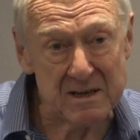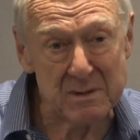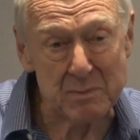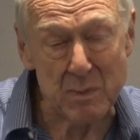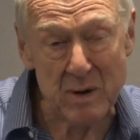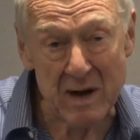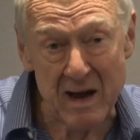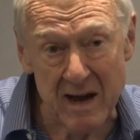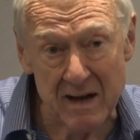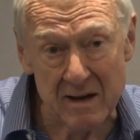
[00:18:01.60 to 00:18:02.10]
it's
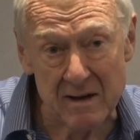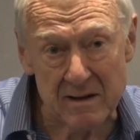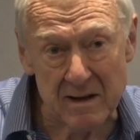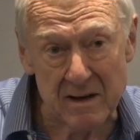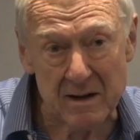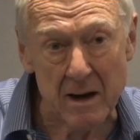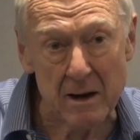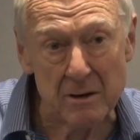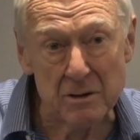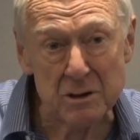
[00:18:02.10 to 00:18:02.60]
plain
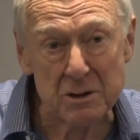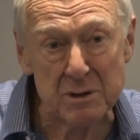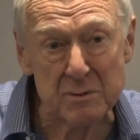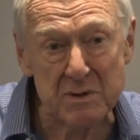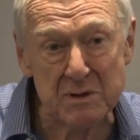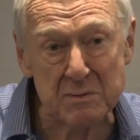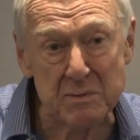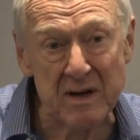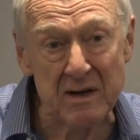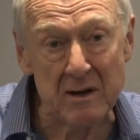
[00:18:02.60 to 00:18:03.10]
that ownership
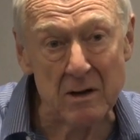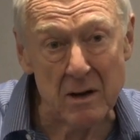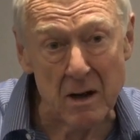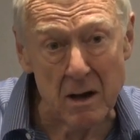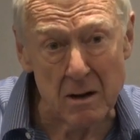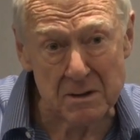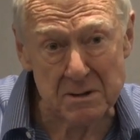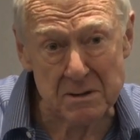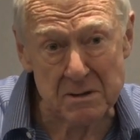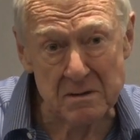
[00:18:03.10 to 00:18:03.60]
is being
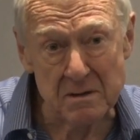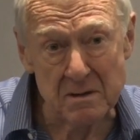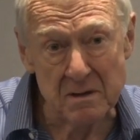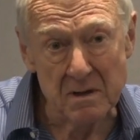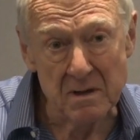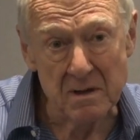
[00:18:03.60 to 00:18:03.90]
lost.